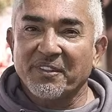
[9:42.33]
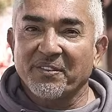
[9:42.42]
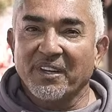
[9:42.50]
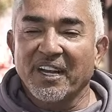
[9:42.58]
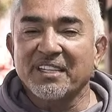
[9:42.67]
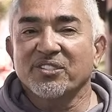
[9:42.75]

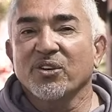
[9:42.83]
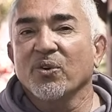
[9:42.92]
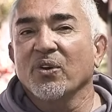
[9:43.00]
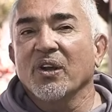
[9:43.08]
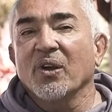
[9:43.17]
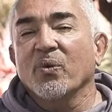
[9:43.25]
Right?
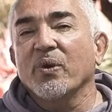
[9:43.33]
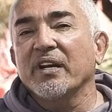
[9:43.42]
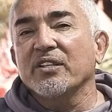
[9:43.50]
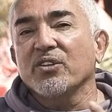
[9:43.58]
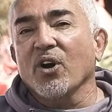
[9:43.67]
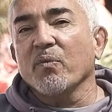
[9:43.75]
So when
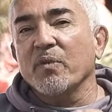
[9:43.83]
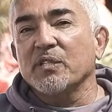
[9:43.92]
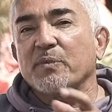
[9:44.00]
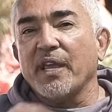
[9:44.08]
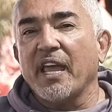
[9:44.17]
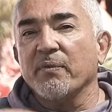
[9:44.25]
a dog
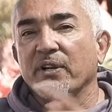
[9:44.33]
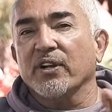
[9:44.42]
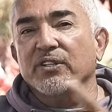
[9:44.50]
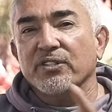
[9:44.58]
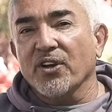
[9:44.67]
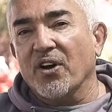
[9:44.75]
misbehaves with
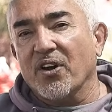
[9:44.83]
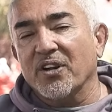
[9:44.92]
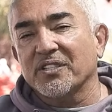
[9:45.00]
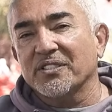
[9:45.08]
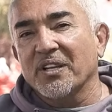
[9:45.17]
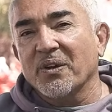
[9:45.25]
other
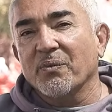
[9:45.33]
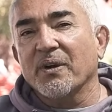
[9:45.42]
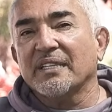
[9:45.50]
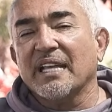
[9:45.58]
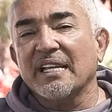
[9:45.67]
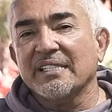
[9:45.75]
dogs,
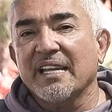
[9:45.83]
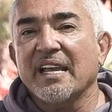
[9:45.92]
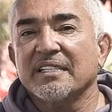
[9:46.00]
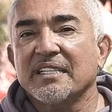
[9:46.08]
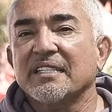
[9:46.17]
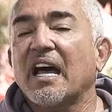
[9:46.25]
what that
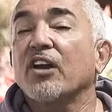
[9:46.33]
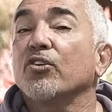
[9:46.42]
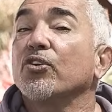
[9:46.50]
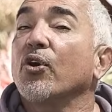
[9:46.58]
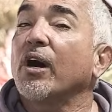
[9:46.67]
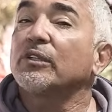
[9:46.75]
says is, I don't
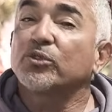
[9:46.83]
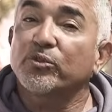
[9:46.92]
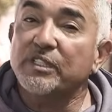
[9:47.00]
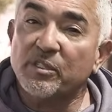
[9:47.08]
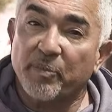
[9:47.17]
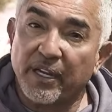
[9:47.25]
know how to
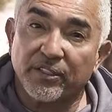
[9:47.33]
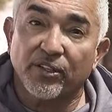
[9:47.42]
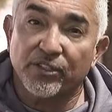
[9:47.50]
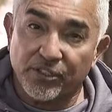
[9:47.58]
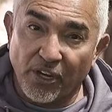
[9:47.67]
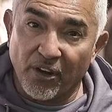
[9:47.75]
respect
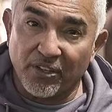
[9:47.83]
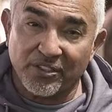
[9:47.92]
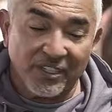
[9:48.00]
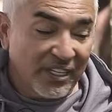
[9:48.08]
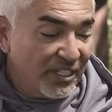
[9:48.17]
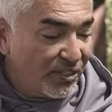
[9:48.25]
other dogs.
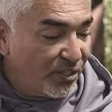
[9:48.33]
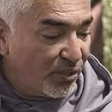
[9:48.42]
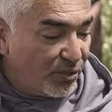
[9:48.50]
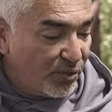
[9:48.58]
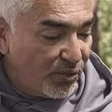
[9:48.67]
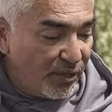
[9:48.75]
So
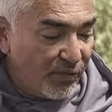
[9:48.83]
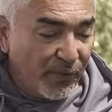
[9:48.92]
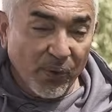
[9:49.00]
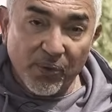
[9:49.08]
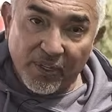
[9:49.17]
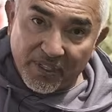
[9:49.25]
through the
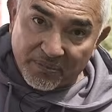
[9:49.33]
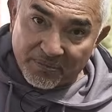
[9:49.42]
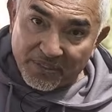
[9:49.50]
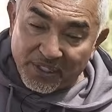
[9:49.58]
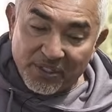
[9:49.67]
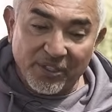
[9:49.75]
food,
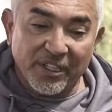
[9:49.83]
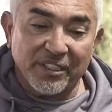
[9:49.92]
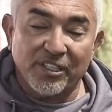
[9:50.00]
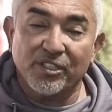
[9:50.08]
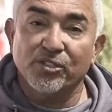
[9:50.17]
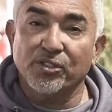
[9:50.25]
you can
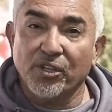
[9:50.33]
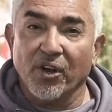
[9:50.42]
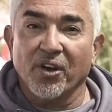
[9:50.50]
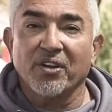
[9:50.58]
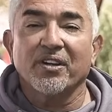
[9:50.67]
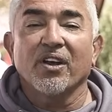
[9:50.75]
teach your
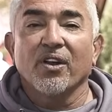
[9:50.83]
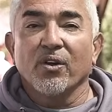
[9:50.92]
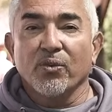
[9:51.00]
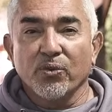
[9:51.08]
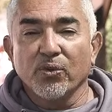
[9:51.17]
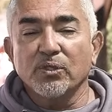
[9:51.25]
dog
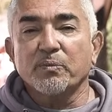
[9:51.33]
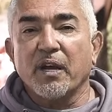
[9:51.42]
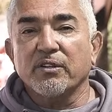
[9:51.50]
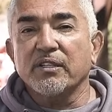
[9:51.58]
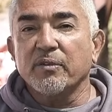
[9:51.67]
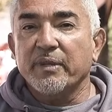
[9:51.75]
rules,
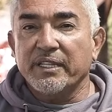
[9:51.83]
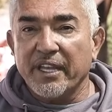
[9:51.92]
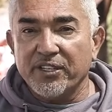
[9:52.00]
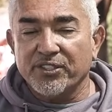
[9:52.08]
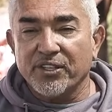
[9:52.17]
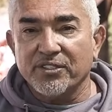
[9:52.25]
boundaries,
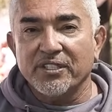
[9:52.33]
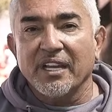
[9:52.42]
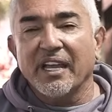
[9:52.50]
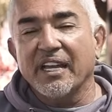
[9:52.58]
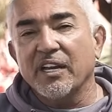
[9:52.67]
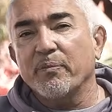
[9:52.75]
limitations,
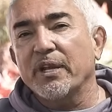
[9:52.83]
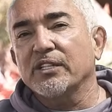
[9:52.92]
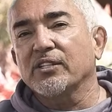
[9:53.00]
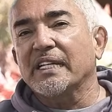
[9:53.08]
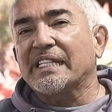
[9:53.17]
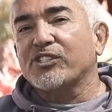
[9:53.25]
and
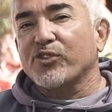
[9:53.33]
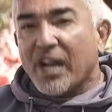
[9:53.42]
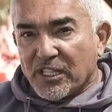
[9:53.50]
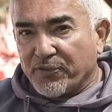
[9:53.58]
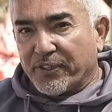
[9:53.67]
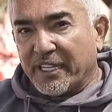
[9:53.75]
eventually
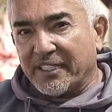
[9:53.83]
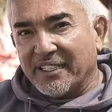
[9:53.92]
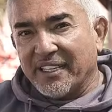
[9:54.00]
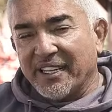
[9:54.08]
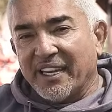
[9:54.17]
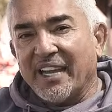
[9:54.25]
transfer it
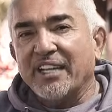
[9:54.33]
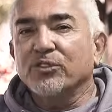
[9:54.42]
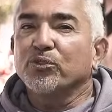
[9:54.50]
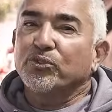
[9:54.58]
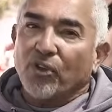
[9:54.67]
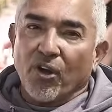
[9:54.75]

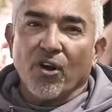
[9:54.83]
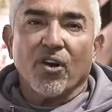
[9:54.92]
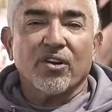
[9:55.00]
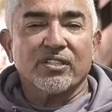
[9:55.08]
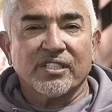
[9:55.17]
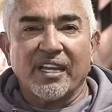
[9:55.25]
into
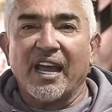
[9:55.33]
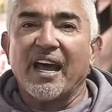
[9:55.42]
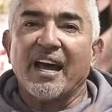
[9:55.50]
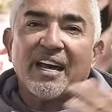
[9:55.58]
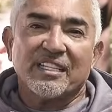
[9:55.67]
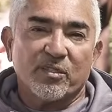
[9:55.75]
dogs,
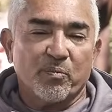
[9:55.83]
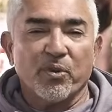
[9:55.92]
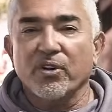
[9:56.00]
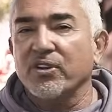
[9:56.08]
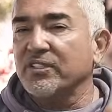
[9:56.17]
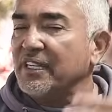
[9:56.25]
cats,
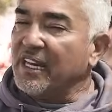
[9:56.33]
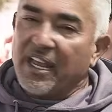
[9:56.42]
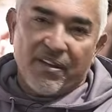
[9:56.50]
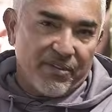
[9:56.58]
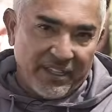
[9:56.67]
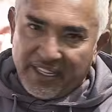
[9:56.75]
birds, and
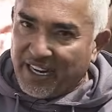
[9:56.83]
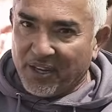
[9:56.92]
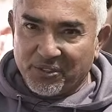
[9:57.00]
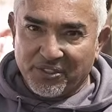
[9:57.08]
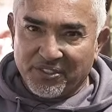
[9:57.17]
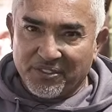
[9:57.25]
everything
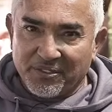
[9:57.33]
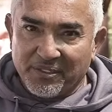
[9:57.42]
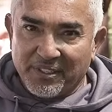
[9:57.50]
else.